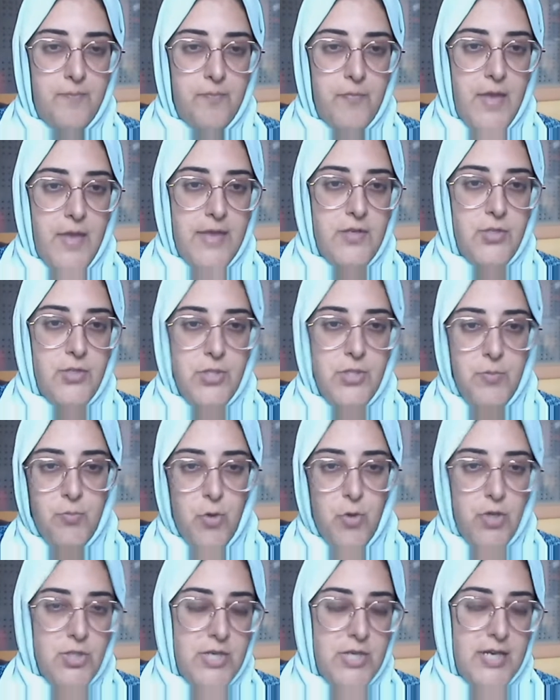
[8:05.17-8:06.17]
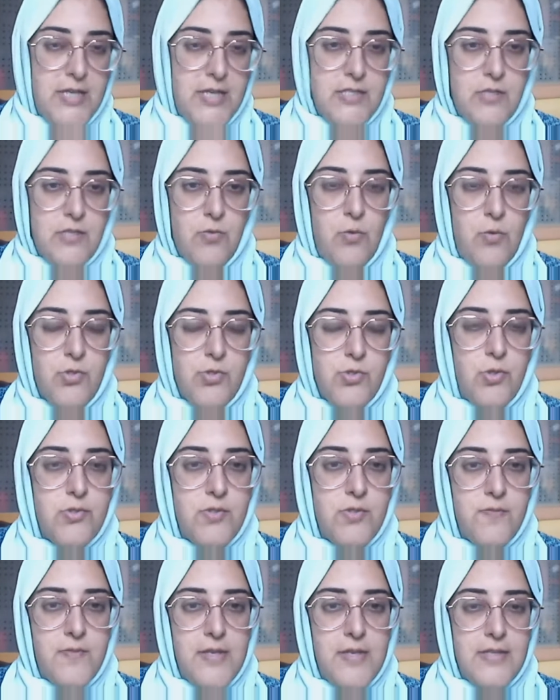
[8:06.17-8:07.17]
energy projects and all sorts
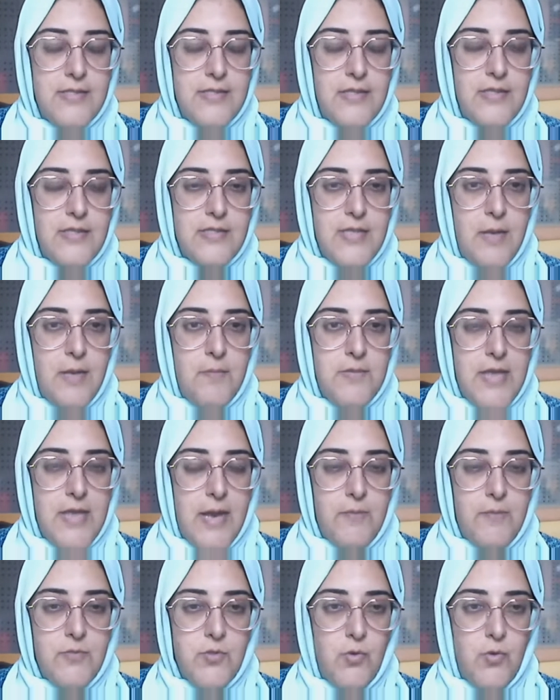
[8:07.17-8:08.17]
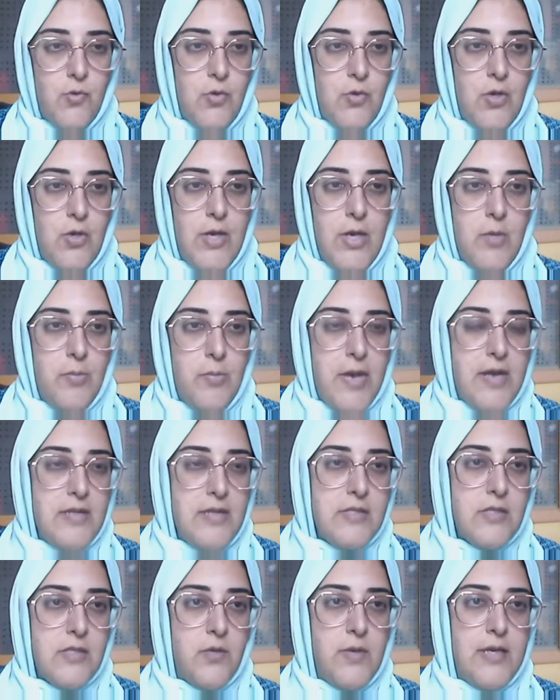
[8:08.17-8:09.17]
of things at the same time. So
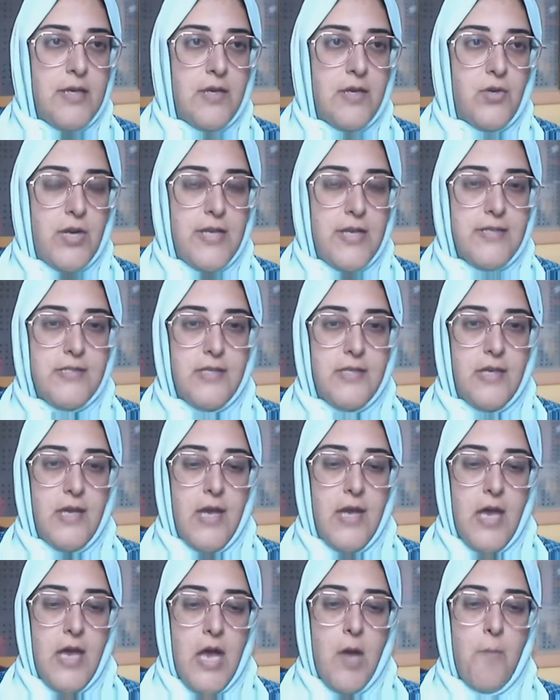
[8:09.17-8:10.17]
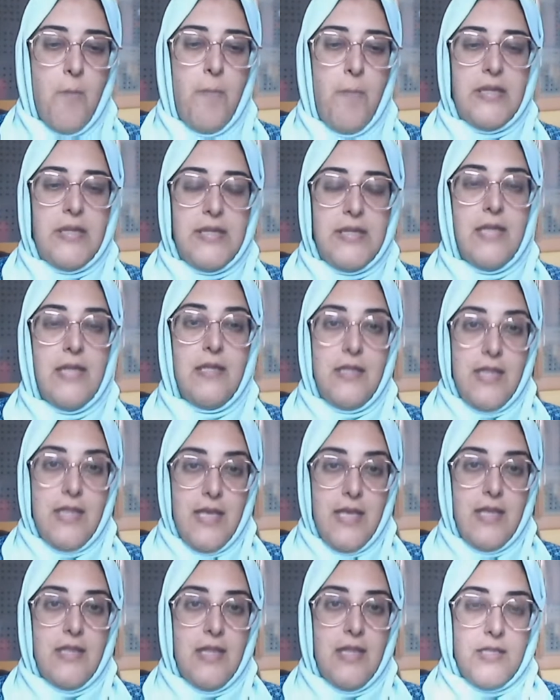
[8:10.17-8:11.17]
parents are going crazy. But then
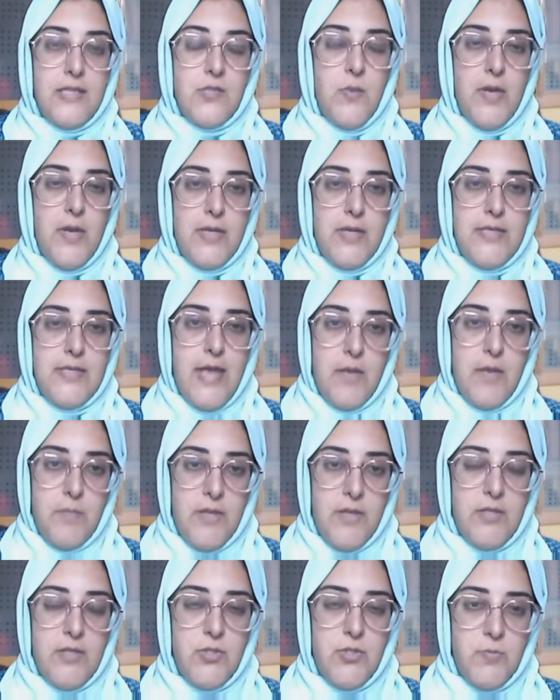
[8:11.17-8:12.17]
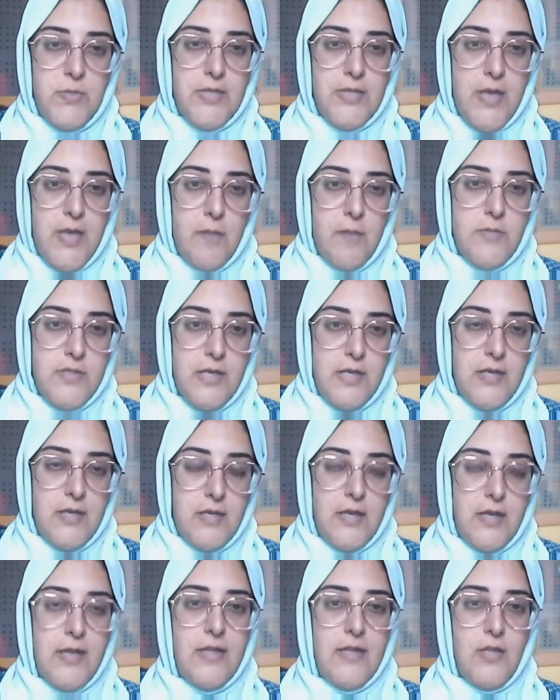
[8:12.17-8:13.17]
that's where time management comes
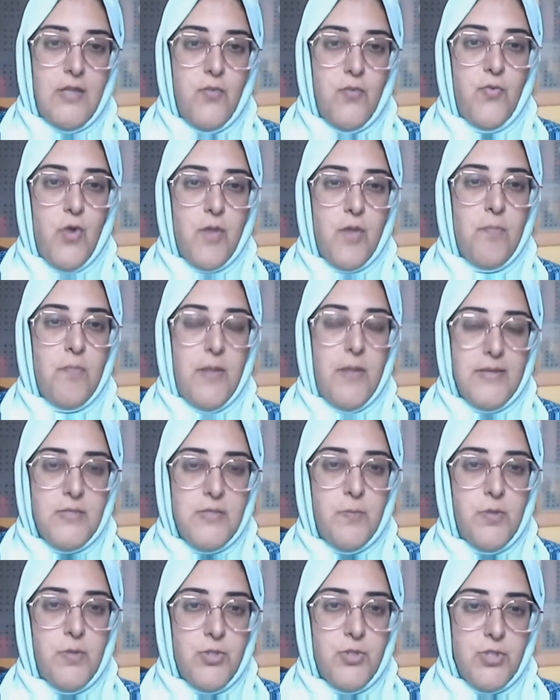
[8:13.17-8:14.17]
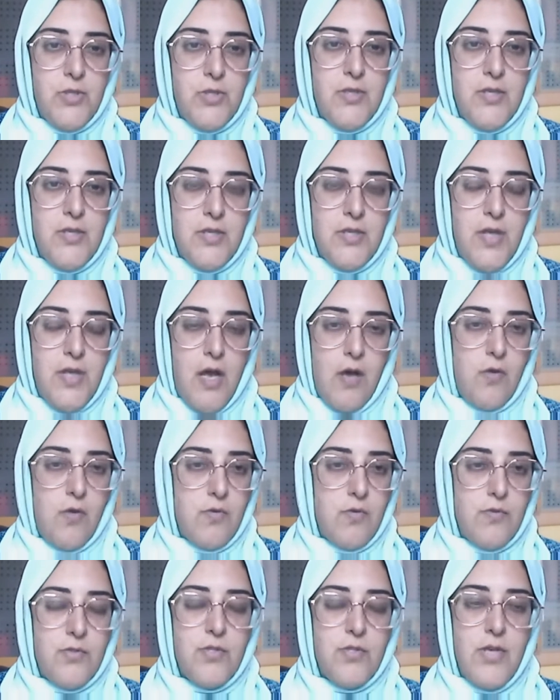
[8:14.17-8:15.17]
in. And you've got multiple children in a
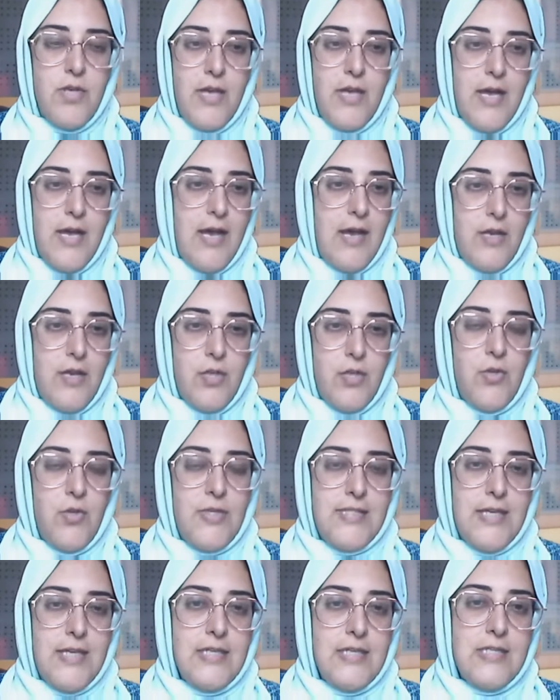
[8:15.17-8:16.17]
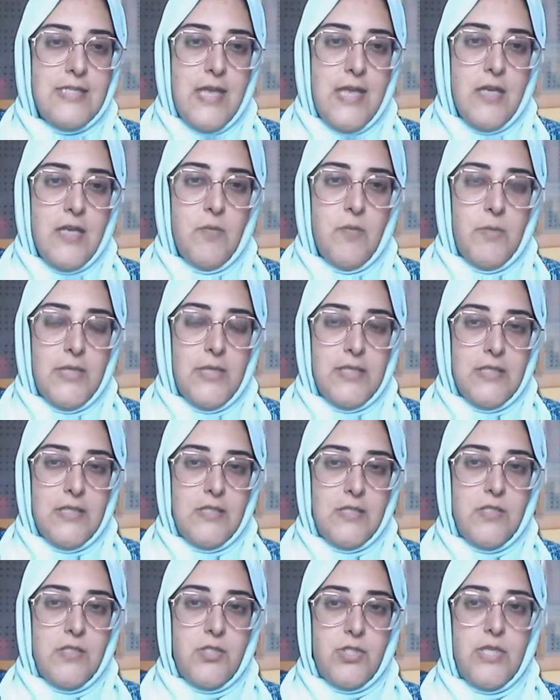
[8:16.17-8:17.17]
house, it's understandable that this
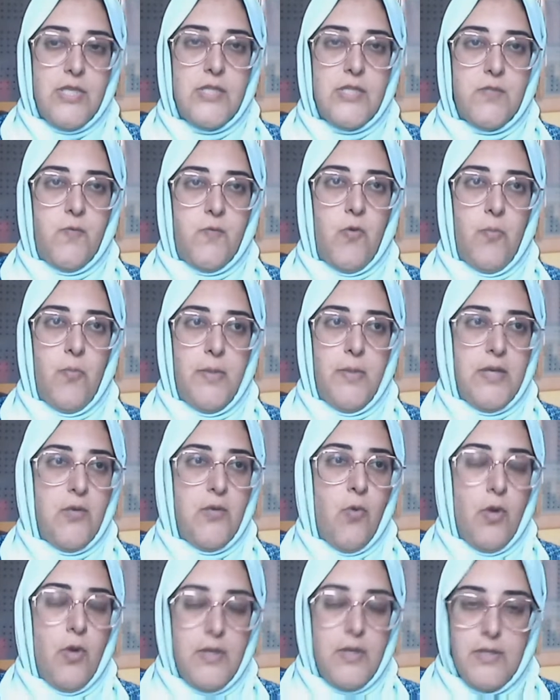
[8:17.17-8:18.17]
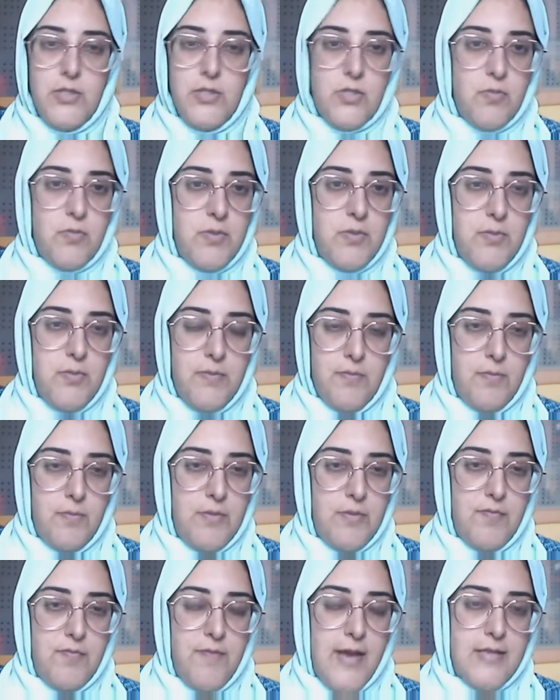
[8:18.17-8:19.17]
is stressful, but it all needs to be
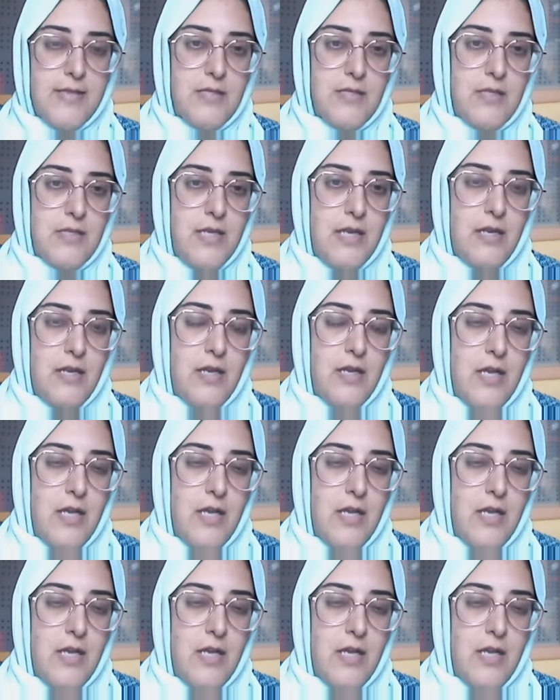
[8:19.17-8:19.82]
factored in.